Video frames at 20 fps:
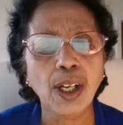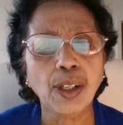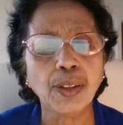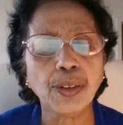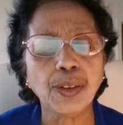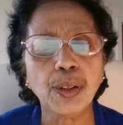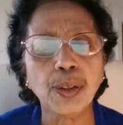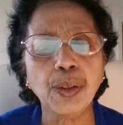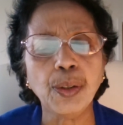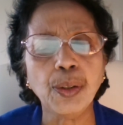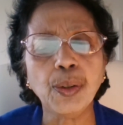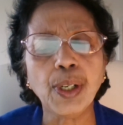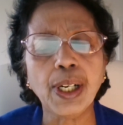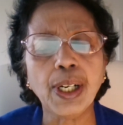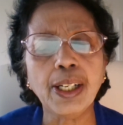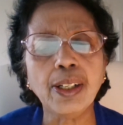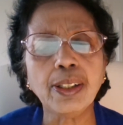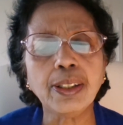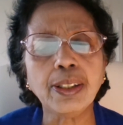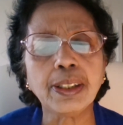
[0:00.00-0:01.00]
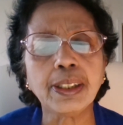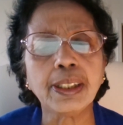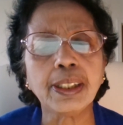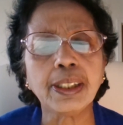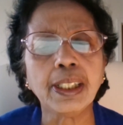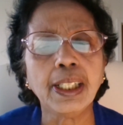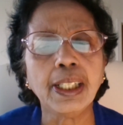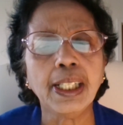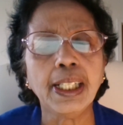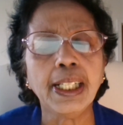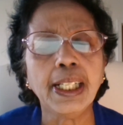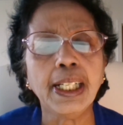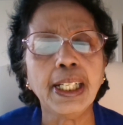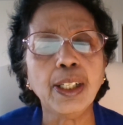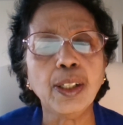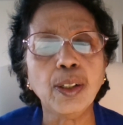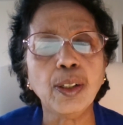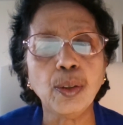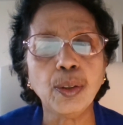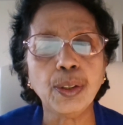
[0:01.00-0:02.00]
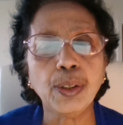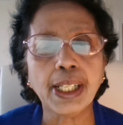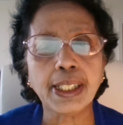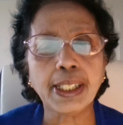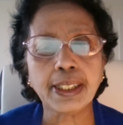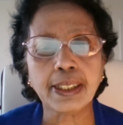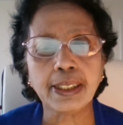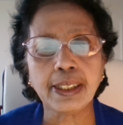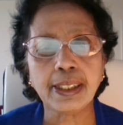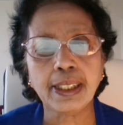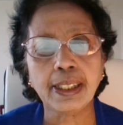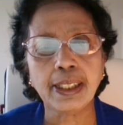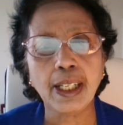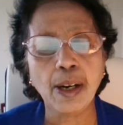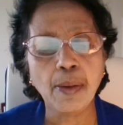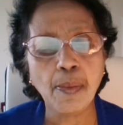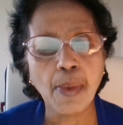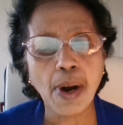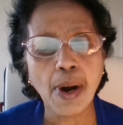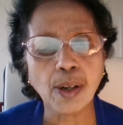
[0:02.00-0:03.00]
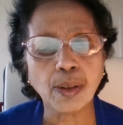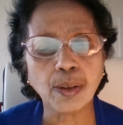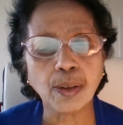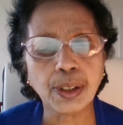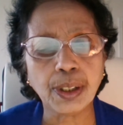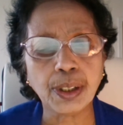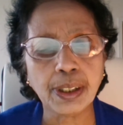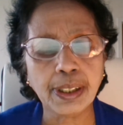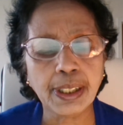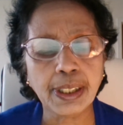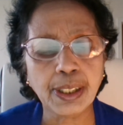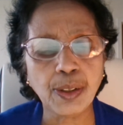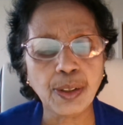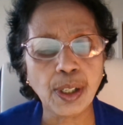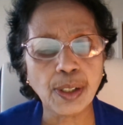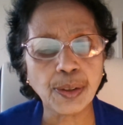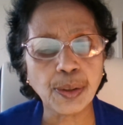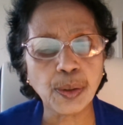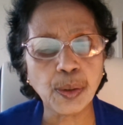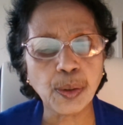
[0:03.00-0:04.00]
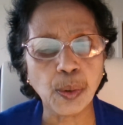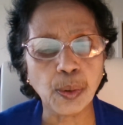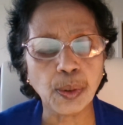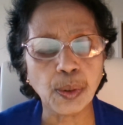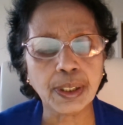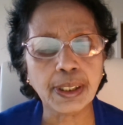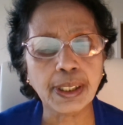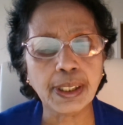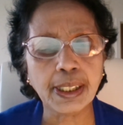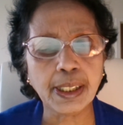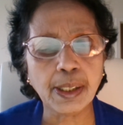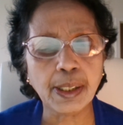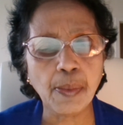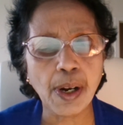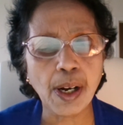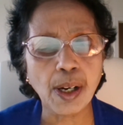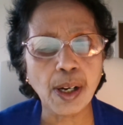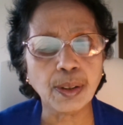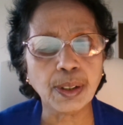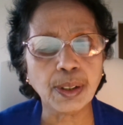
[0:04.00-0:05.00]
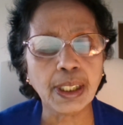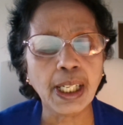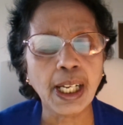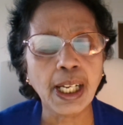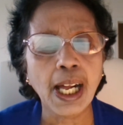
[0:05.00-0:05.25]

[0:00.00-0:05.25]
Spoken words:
So you cannot include that amount that you have sold, that amount,